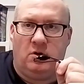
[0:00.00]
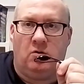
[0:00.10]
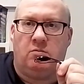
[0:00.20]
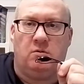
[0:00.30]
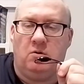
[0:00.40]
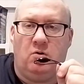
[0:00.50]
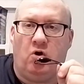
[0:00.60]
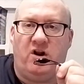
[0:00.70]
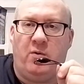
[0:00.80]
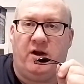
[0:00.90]

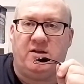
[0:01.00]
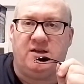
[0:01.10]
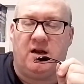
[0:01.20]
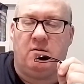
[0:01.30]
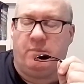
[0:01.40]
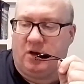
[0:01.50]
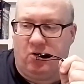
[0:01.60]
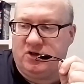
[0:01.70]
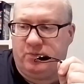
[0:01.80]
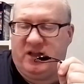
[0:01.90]
not in any way content
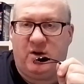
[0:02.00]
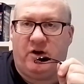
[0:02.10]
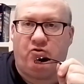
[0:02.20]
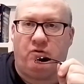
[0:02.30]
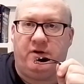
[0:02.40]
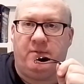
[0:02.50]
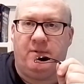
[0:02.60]
because we didn't win a trophy.